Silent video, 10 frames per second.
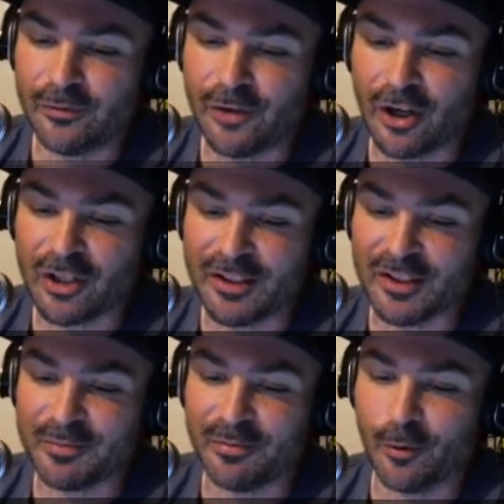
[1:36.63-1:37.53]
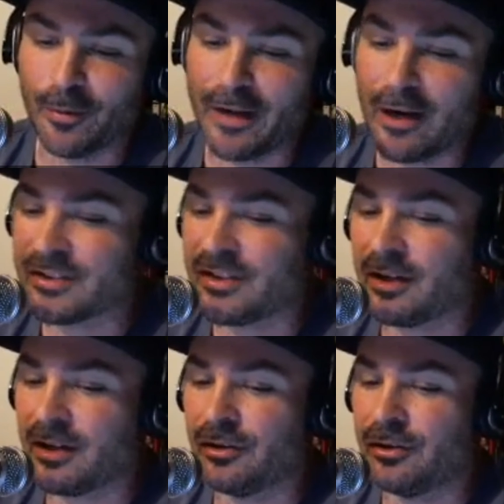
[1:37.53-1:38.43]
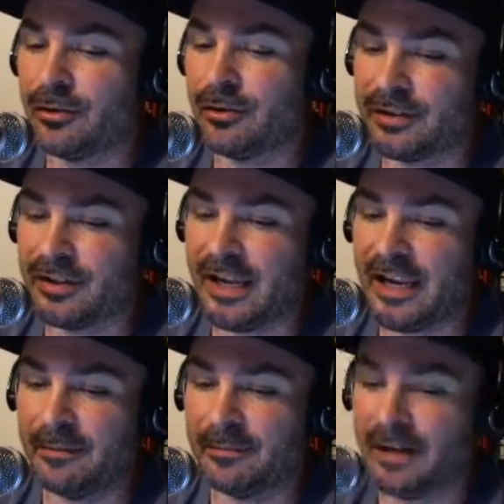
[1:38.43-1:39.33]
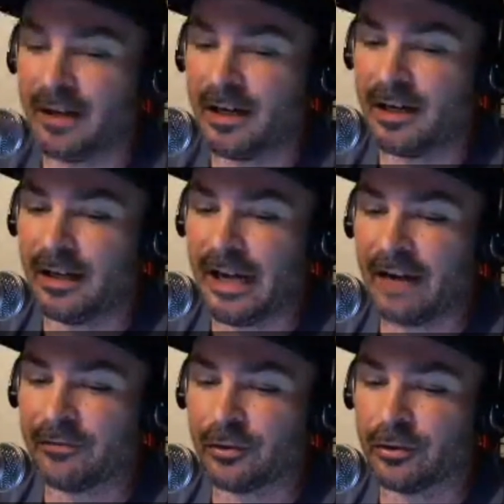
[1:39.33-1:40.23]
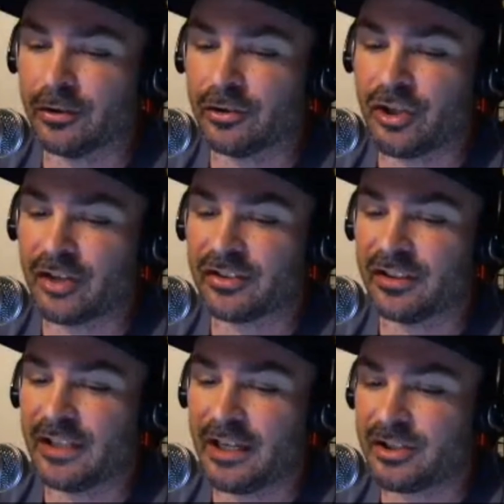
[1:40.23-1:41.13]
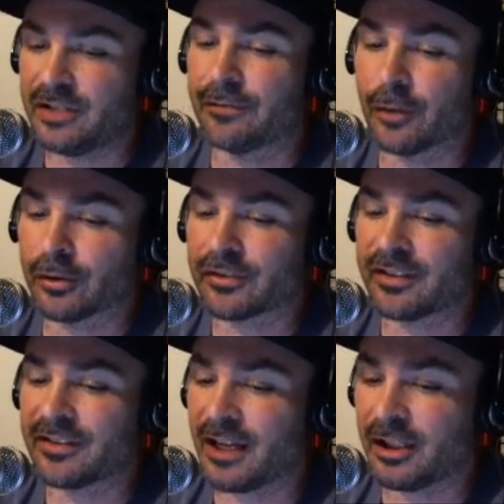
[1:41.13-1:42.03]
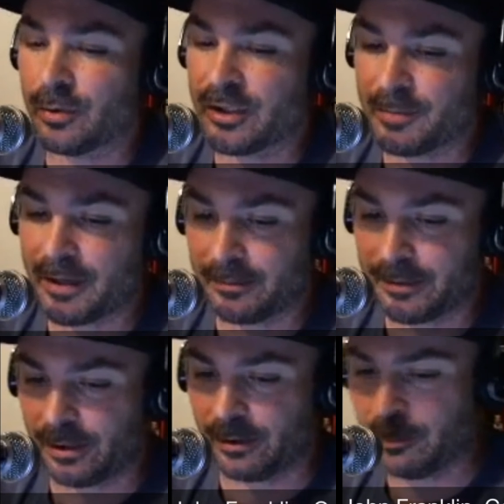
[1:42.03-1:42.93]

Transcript: We've talked about this before, but how excited are you that the name uh, after Justin Gaethje verse is not Luis Palomino?